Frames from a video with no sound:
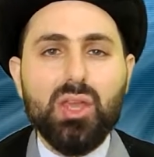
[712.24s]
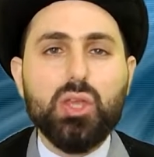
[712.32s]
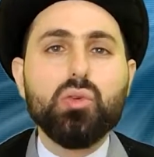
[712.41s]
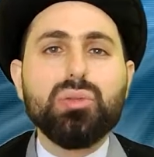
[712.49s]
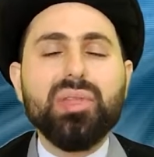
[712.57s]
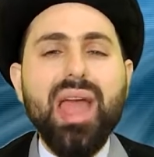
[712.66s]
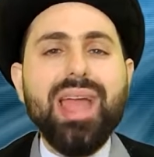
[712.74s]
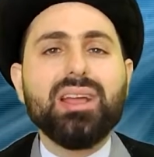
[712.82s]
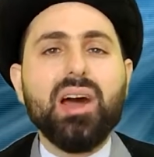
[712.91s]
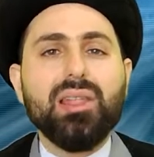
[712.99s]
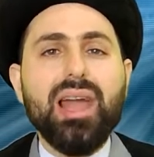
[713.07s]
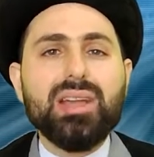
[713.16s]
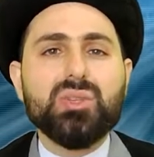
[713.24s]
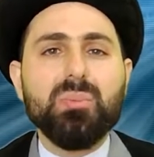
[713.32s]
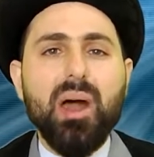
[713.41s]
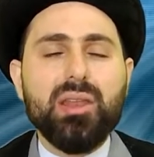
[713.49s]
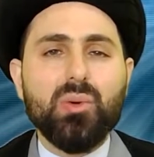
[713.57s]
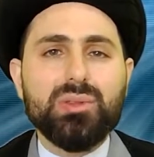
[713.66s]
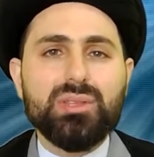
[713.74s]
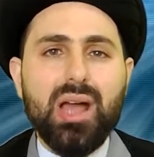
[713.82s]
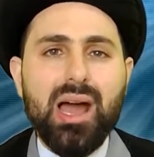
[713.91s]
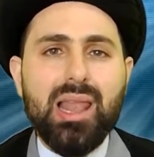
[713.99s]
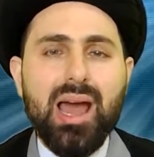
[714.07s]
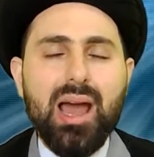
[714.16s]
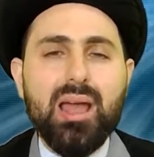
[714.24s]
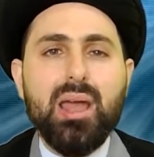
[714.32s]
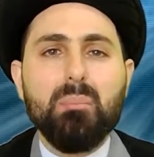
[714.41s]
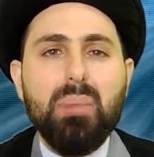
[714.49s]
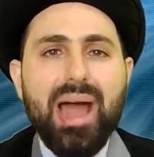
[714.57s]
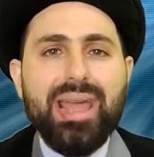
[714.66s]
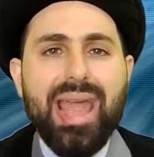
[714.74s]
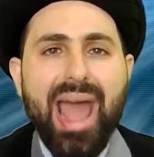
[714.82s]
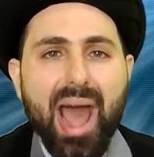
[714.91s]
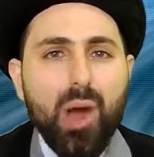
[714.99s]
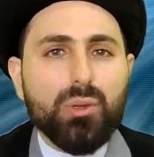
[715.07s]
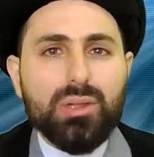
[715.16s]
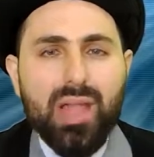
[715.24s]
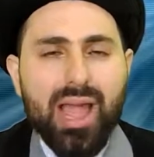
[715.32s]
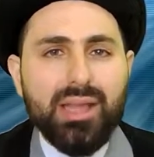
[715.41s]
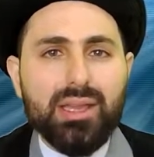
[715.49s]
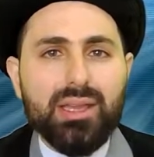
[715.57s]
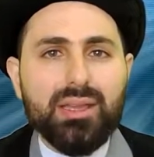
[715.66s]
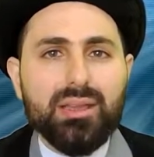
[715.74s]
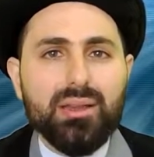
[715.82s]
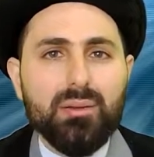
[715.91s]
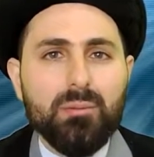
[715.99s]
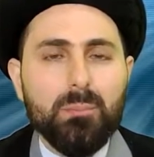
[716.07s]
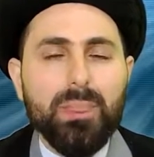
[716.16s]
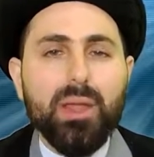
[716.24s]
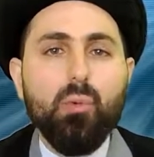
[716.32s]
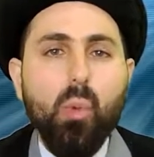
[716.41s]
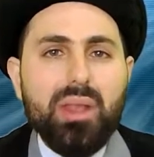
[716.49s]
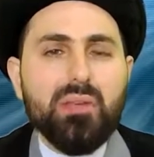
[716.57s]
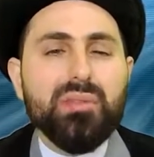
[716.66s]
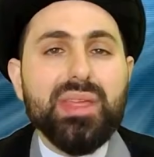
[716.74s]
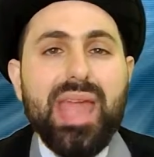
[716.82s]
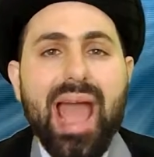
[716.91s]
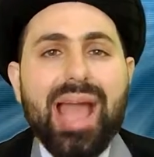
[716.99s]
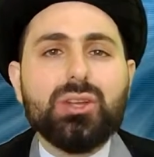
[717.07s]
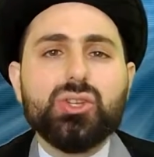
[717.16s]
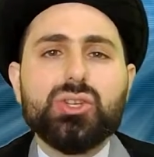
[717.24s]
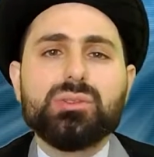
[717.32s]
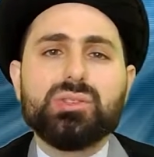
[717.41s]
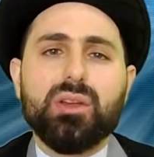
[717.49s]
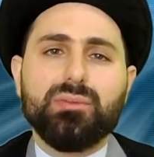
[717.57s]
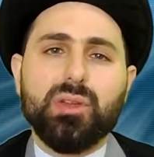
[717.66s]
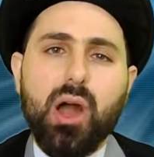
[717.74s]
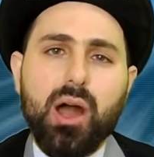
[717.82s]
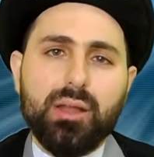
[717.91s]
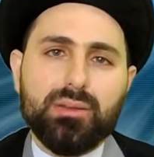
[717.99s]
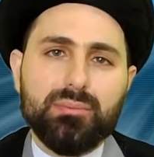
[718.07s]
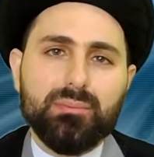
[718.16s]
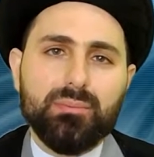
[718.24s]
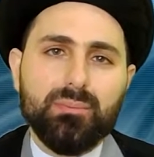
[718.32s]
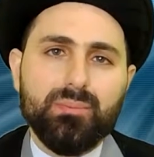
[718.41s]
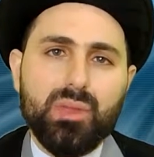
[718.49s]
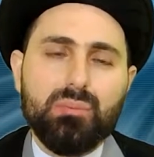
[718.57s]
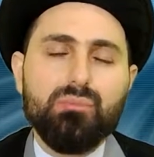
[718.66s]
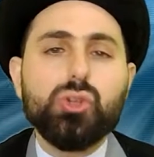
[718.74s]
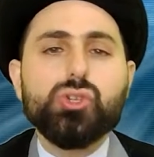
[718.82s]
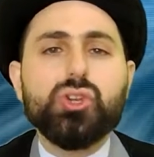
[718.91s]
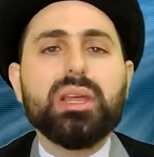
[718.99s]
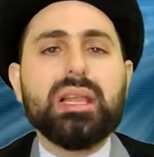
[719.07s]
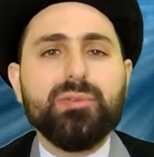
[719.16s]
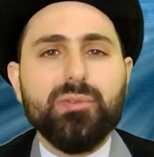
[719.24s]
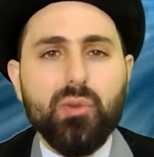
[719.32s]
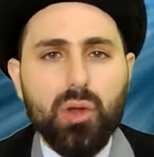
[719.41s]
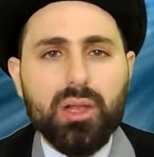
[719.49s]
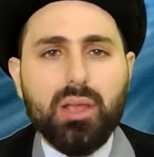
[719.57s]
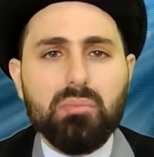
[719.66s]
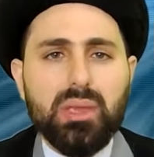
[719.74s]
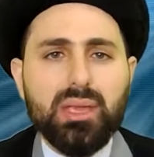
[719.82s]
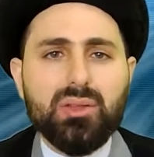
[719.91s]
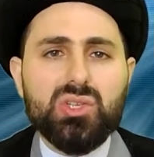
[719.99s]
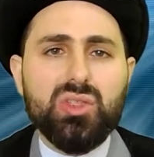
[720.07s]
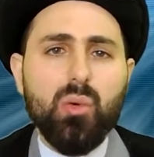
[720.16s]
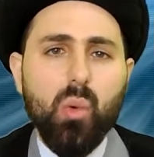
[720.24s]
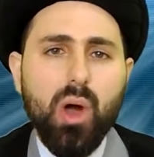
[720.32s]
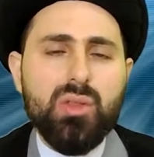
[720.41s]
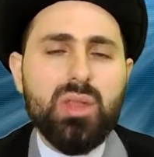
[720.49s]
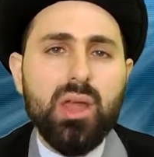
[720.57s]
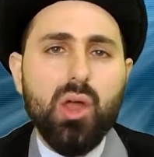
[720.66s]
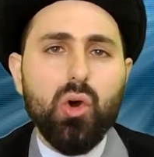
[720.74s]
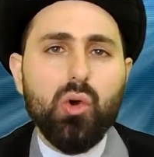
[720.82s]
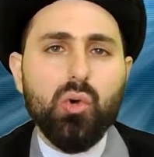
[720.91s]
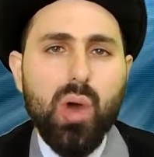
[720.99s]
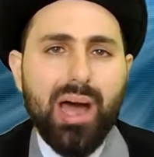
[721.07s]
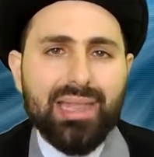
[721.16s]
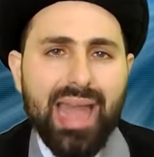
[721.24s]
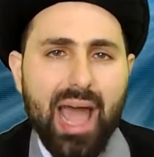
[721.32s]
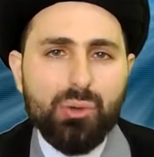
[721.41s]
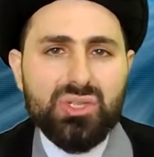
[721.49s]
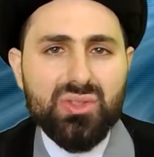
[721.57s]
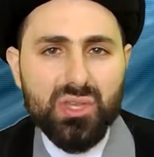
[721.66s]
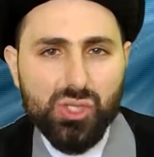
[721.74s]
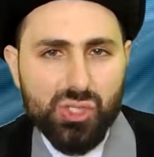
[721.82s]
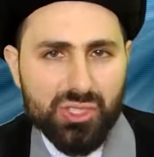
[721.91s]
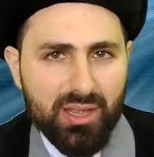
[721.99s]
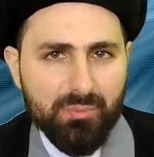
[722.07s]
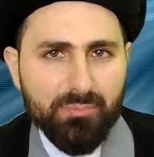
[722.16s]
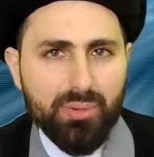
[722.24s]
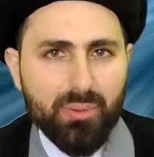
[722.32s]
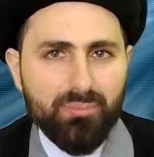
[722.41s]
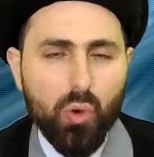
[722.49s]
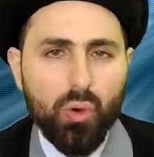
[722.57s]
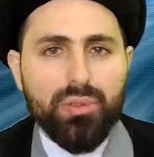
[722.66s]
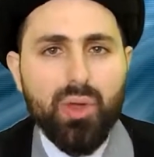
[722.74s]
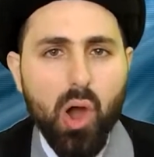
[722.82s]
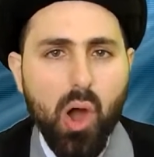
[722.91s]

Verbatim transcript: You thank Allah subhanahu wa ta'ala by outlining one of the actions of God. Mujri al-fulk means the one who allows the ship or the